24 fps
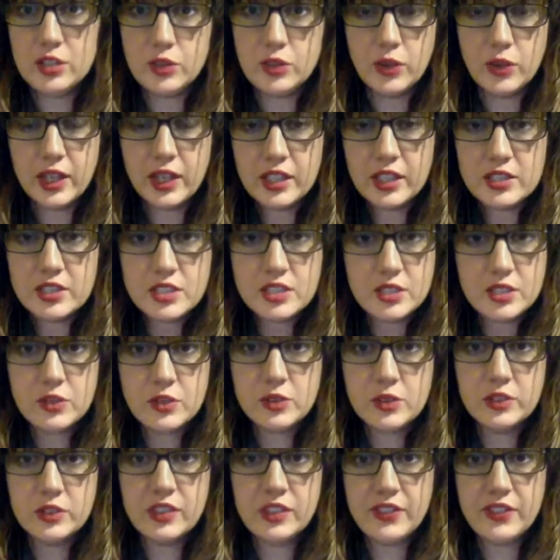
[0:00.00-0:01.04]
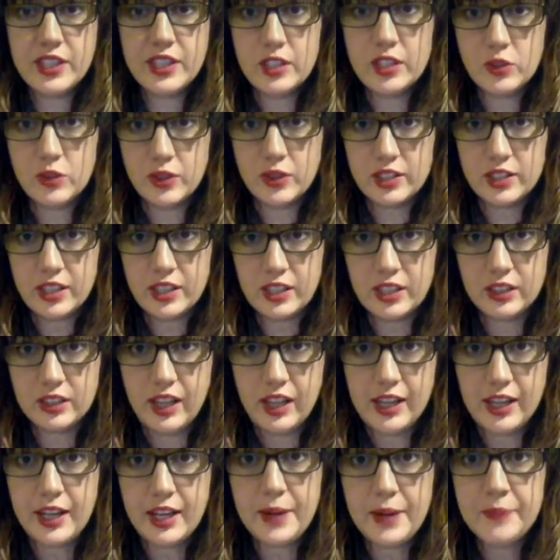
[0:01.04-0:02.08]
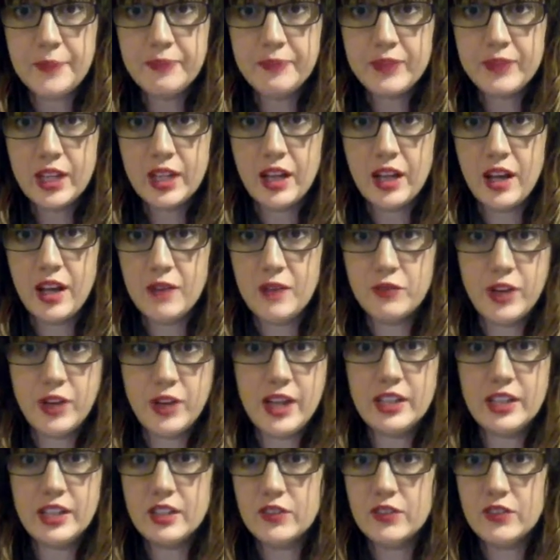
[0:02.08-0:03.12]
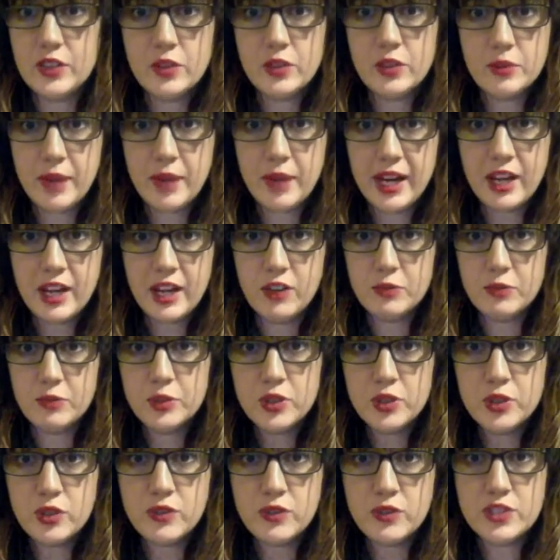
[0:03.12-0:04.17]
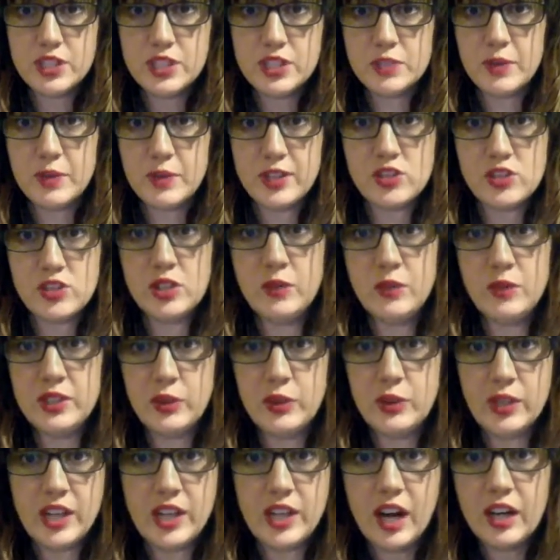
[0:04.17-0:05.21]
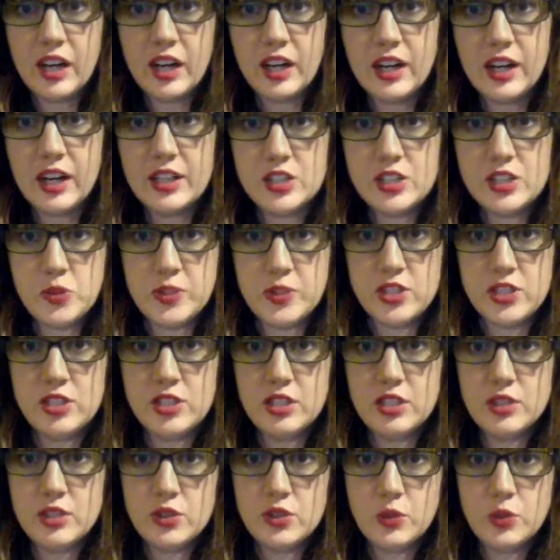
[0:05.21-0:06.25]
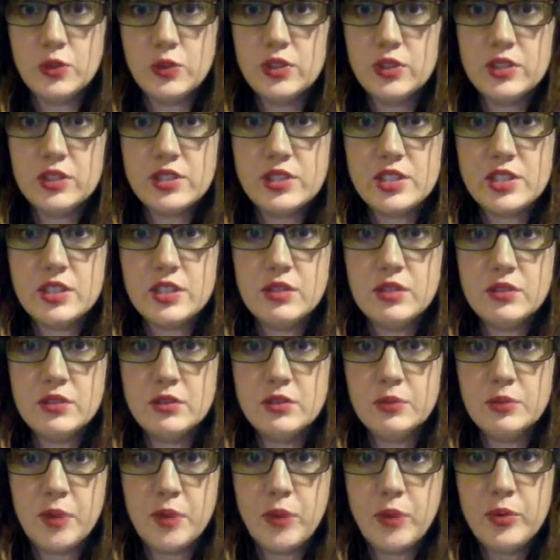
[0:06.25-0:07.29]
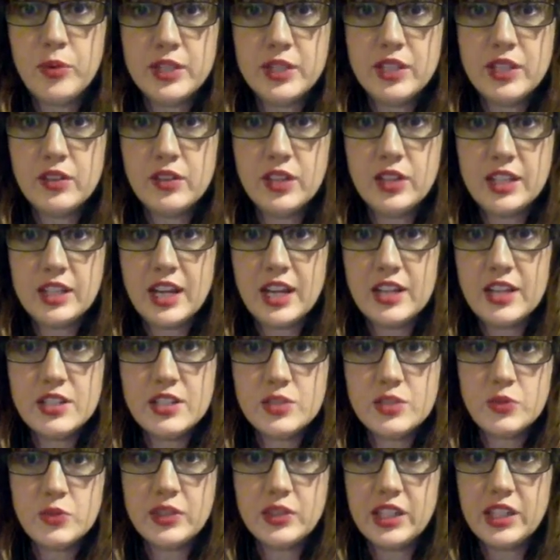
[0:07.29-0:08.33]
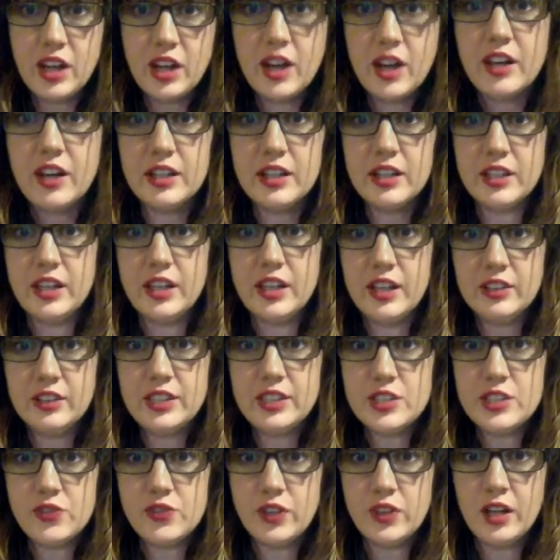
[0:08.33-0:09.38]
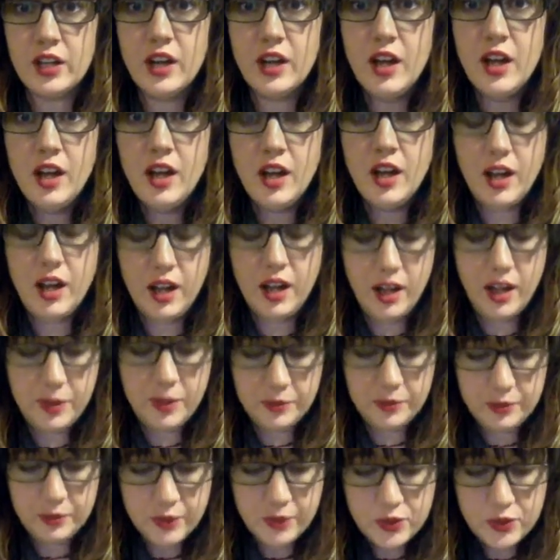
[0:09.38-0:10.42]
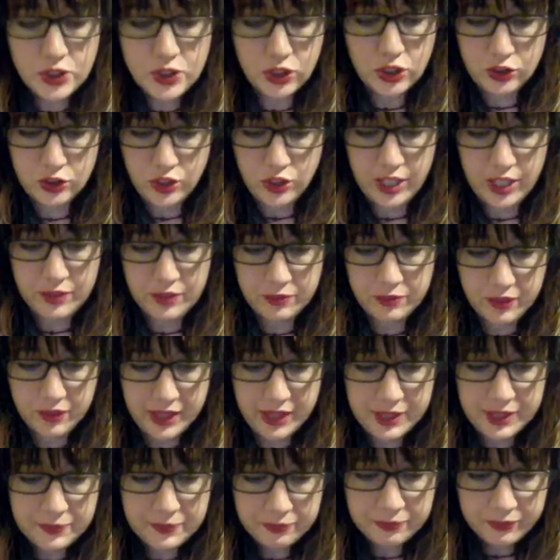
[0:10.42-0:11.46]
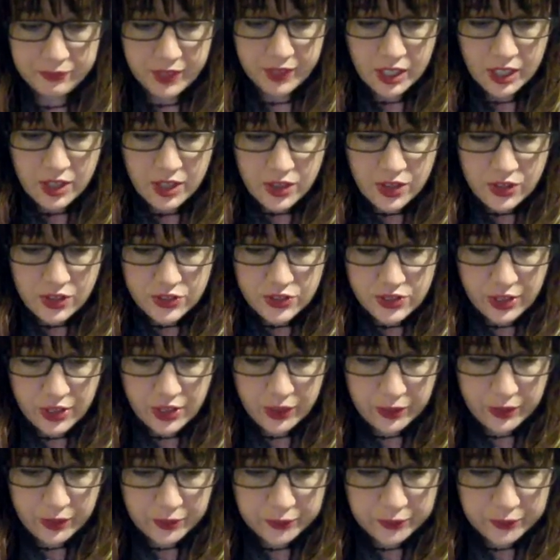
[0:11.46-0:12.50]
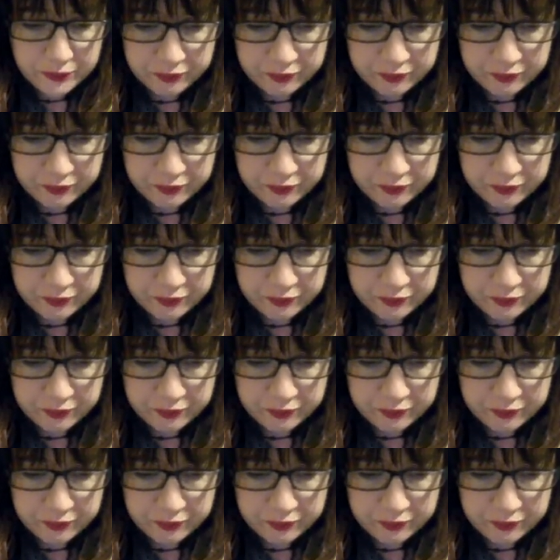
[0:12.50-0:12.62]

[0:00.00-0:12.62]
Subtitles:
York to living in North Carolina. For any of you who might have moved, especially when you were younger and switched to new schools, you probably know that that is really hard, at least for most children, right? So